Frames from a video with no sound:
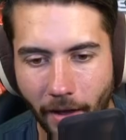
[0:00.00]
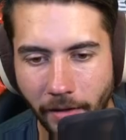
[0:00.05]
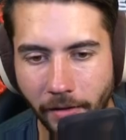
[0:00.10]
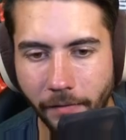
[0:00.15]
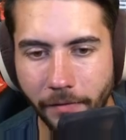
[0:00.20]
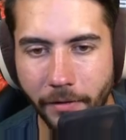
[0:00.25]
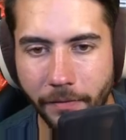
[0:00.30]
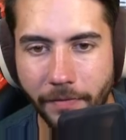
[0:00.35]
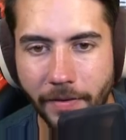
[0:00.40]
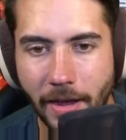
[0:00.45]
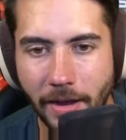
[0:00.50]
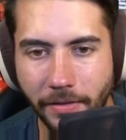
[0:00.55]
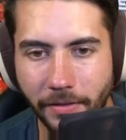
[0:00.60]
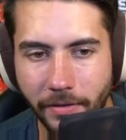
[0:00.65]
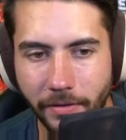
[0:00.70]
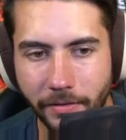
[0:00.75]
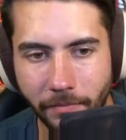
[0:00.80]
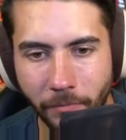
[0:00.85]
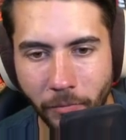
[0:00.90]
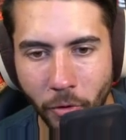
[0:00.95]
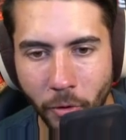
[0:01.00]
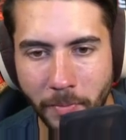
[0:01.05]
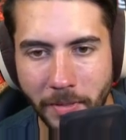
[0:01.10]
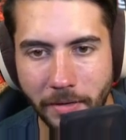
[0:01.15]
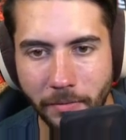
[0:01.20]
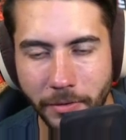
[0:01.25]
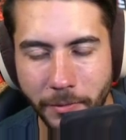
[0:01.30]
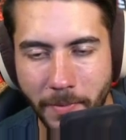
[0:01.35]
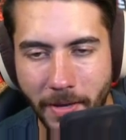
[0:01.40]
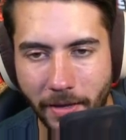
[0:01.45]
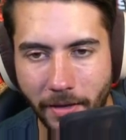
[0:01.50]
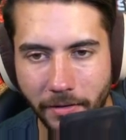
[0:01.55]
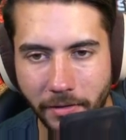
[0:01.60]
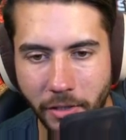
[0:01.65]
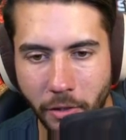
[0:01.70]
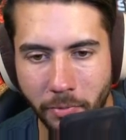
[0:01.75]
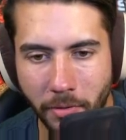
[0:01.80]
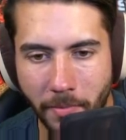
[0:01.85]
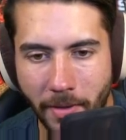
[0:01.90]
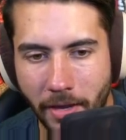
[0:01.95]
I love the fact that Ruby was making
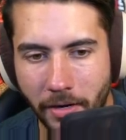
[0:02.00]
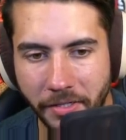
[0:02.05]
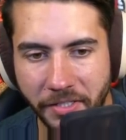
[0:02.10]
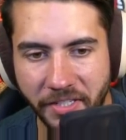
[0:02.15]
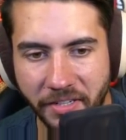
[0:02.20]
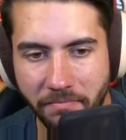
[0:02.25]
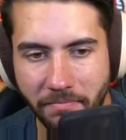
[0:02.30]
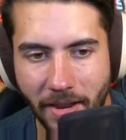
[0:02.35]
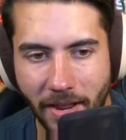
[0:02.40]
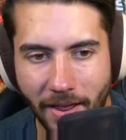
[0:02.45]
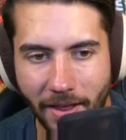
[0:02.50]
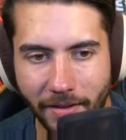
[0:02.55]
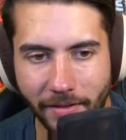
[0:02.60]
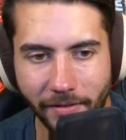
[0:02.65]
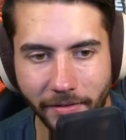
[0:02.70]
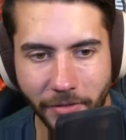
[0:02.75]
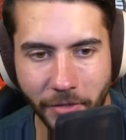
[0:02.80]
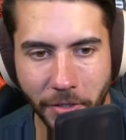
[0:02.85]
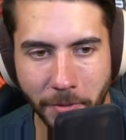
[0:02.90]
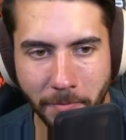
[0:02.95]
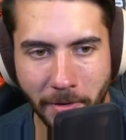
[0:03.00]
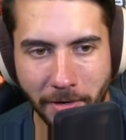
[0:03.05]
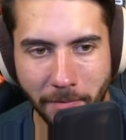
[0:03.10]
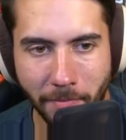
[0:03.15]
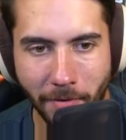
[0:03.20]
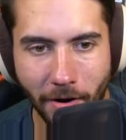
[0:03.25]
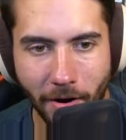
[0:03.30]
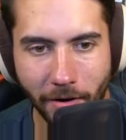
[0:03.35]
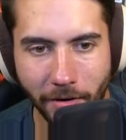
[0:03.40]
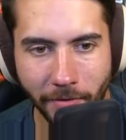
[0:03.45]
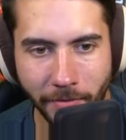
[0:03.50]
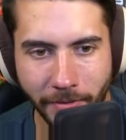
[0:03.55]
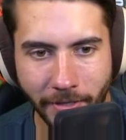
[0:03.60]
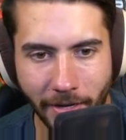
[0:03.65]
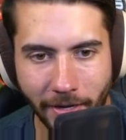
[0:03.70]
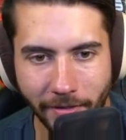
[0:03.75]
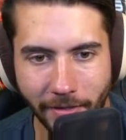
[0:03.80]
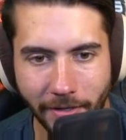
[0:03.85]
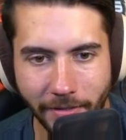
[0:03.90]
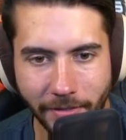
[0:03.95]
Superman and said, nah, let's just make Morocco's
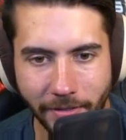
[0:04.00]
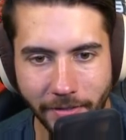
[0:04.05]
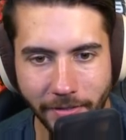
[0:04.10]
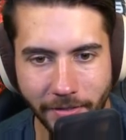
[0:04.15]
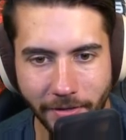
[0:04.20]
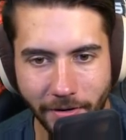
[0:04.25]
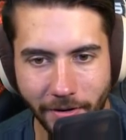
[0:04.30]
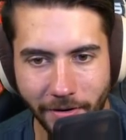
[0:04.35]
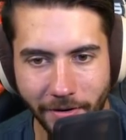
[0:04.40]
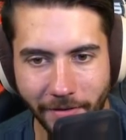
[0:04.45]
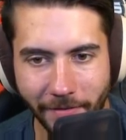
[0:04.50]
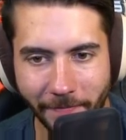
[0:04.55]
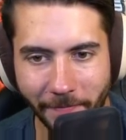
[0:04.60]
head. That's easier.